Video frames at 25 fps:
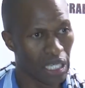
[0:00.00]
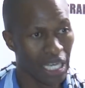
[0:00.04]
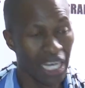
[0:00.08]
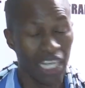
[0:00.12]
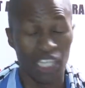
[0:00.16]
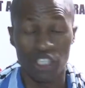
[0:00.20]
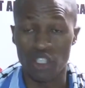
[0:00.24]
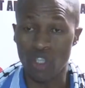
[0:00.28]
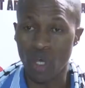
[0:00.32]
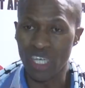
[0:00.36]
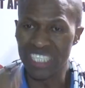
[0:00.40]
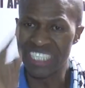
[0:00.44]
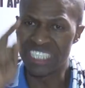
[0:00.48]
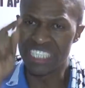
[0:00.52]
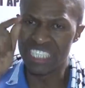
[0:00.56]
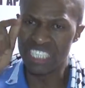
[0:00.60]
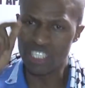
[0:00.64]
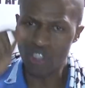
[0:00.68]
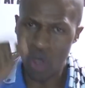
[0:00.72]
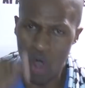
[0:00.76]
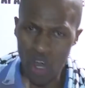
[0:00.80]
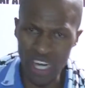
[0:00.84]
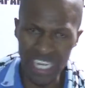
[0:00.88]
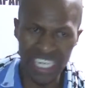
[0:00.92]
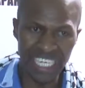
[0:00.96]
So it
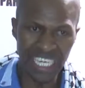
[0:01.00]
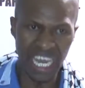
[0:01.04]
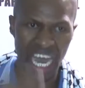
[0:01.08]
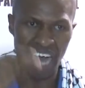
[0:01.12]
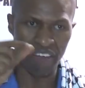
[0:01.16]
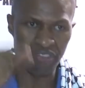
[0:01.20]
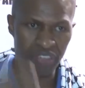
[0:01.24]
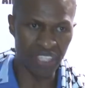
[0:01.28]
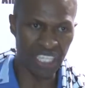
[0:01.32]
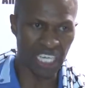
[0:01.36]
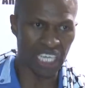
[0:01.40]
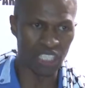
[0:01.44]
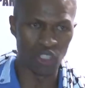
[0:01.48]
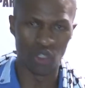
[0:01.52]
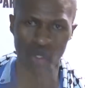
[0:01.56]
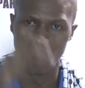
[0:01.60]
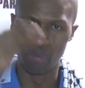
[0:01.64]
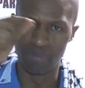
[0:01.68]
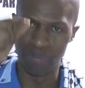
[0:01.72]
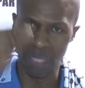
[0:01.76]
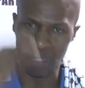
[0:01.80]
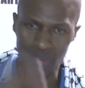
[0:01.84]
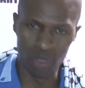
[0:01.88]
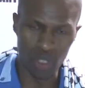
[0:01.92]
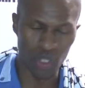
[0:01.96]
is only Africans who will
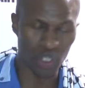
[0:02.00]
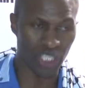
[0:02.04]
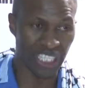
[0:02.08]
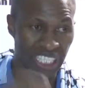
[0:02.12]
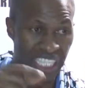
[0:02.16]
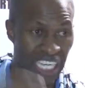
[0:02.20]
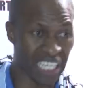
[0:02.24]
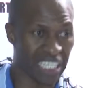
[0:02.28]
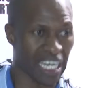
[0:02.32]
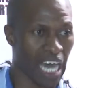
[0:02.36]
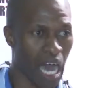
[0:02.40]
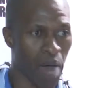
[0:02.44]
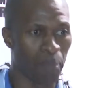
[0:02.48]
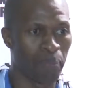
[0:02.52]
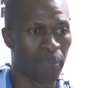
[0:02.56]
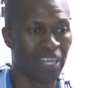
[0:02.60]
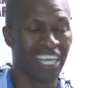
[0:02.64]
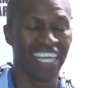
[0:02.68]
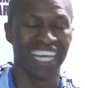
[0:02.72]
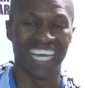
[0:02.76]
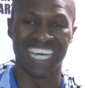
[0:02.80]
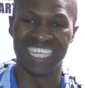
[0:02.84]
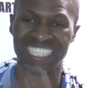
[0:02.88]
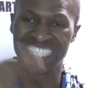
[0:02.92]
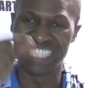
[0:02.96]
be able to stand up
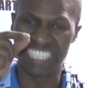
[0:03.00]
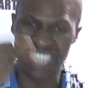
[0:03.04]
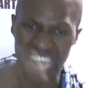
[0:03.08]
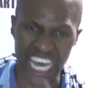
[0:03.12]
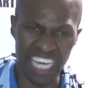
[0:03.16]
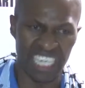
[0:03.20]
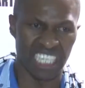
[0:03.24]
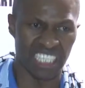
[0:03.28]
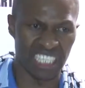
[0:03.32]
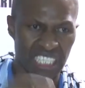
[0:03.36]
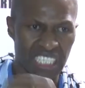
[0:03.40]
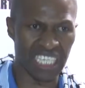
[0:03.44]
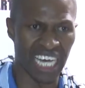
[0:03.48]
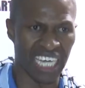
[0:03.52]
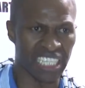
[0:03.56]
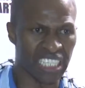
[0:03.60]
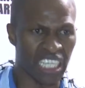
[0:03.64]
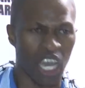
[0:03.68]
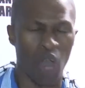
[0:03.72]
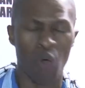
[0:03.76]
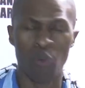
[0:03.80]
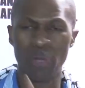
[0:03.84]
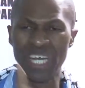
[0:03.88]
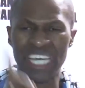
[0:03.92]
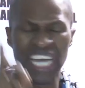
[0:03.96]
and challenge that.
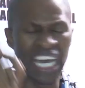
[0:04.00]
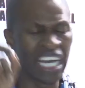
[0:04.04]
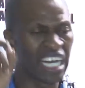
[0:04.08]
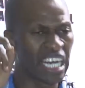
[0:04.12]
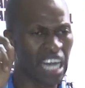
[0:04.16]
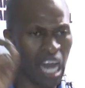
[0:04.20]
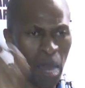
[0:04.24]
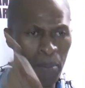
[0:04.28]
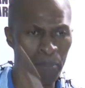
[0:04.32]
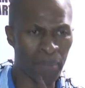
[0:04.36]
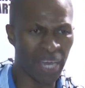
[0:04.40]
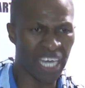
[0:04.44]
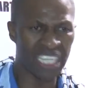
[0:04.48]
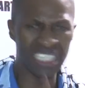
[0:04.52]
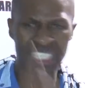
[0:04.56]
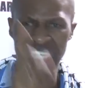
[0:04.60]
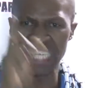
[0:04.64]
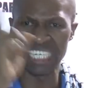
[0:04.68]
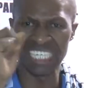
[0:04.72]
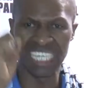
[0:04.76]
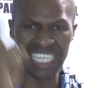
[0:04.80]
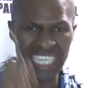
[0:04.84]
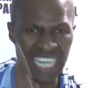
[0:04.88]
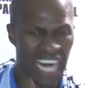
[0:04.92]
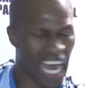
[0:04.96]
We can lament
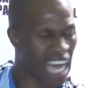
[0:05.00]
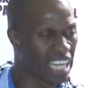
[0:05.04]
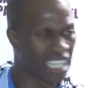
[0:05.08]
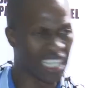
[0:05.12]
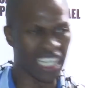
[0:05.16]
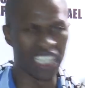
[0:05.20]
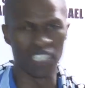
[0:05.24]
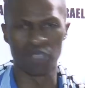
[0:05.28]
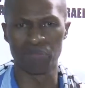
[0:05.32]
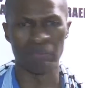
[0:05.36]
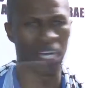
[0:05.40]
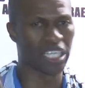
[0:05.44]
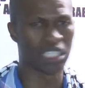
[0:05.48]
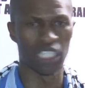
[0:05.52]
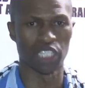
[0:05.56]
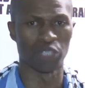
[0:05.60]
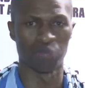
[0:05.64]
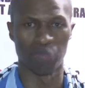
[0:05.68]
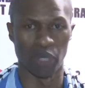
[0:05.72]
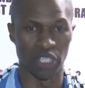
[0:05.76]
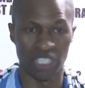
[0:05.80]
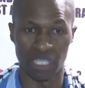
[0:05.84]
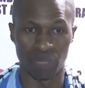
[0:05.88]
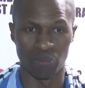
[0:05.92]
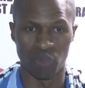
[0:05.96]
and cry as much as
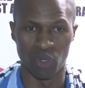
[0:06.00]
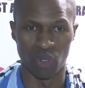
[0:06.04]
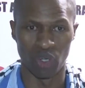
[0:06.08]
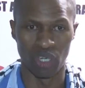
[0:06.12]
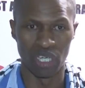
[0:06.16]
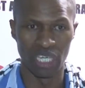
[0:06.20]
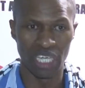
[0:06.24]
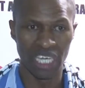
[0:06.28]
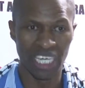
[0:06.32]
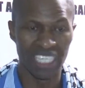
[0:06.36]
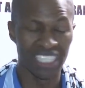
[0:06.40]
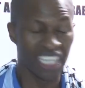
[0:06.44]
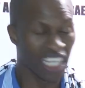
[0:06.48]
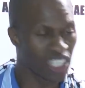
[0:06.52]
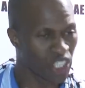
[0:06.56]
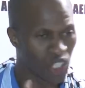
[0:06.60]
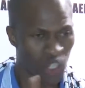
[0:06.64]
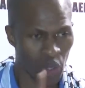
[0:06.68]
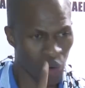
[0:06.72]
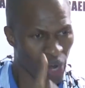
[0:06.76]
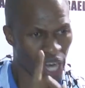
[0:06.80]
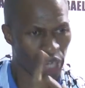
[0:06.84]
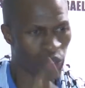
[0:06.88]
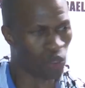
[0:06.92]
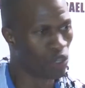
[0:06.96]
possible. There's
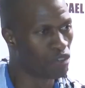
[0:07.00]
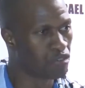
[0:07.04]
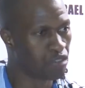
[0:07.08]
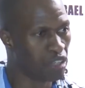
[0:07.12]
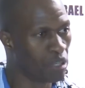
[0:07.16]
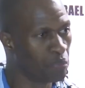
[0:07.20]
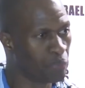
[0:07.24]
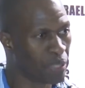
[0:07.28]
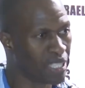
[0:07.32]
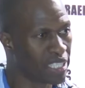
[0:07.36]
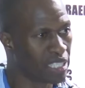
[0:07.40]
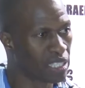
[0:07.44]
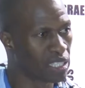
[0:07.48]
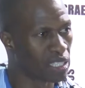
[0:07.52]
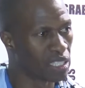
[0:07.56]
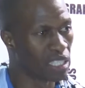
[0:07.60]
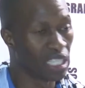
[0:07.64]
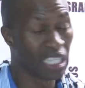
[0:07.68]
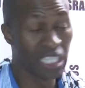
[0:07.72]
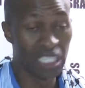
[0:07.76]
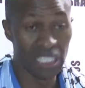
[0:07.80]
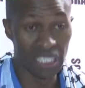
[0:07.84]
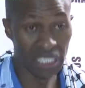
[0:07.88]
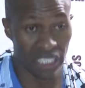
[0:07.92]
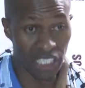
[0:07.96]
no one who will feel pity.
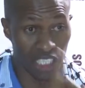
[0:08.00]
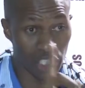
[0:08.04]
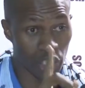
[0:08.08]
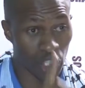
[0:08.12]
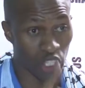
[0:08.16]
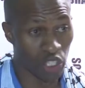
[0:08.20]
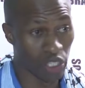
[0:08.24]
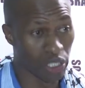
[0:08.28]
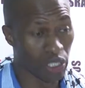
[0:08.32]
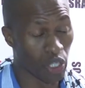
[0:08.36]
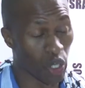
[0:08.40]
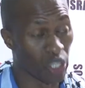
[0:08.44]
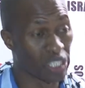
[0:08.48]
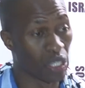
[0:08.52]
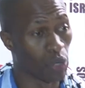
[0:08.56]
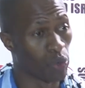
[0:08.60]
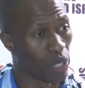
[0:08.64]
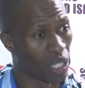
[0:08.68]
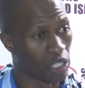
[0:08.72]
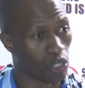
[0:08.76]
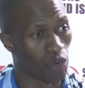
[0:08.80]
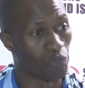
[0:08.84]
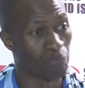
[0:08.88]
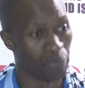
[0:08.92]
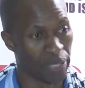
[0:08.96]
This is not a
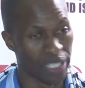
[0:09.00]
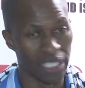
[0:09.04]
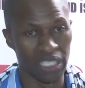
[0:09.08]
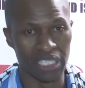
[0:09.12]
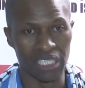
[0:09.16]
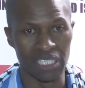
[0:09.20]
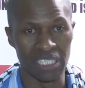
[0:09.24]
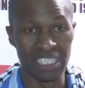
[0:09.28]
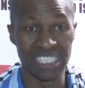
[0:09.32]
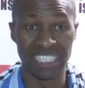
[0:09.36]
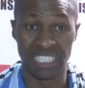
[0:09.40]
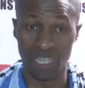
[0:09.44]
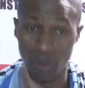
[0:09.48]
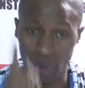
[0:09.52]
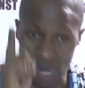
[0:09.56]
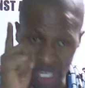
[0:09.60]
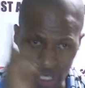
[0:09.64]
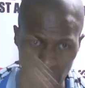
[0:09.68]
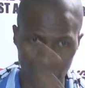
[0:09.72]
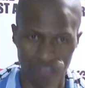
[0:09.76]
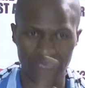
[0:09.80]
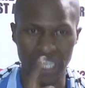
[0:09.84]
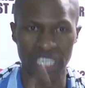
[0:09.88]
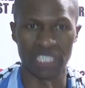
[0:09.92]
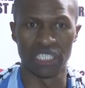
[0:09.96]
world of pity. It's a world
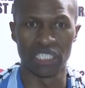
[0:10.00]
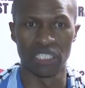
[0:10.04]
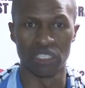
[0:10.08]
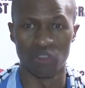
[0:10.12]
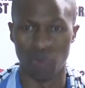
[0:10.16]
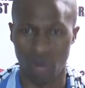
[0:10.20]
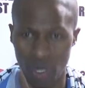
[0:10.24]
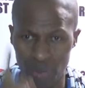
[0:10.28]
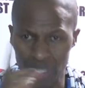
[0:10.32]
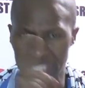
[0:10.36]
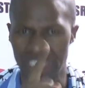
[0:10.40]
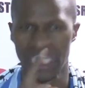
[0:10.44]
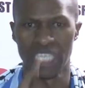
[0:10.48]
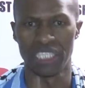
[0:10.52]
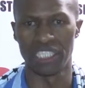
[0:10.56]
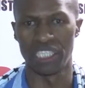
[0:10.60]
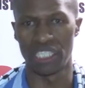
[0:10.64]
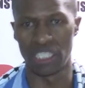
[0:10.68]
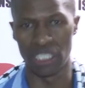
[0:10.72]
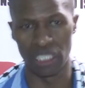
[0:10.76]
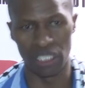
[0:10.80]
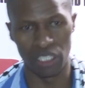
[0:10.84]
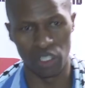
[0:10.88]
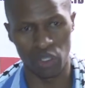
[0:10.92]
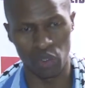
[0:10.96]
of action, where we change
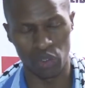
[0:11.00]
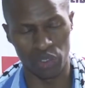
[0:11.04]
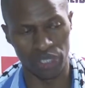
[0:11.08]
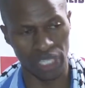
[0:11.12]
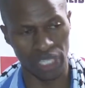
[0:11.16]
things through